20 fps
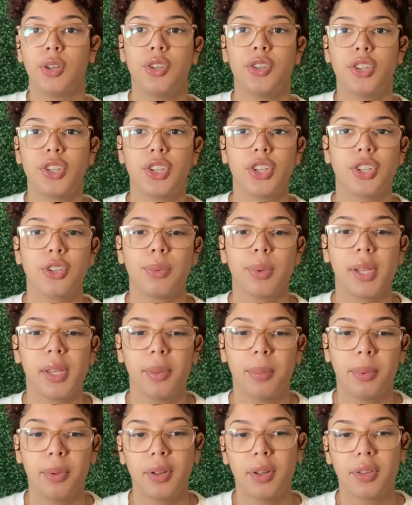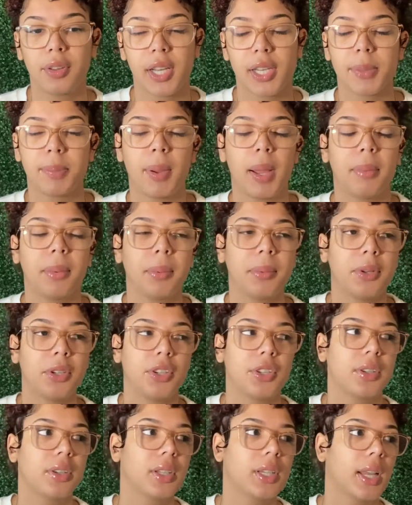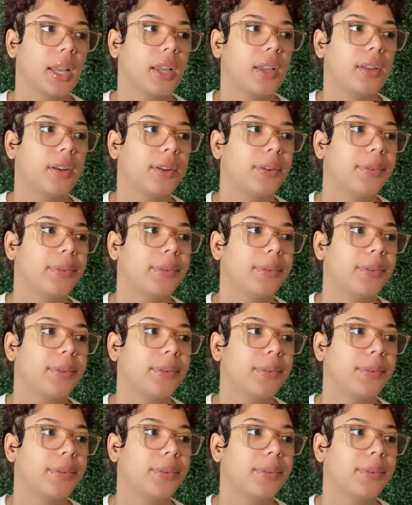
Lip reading: should just read the book. That's probably what she'll say.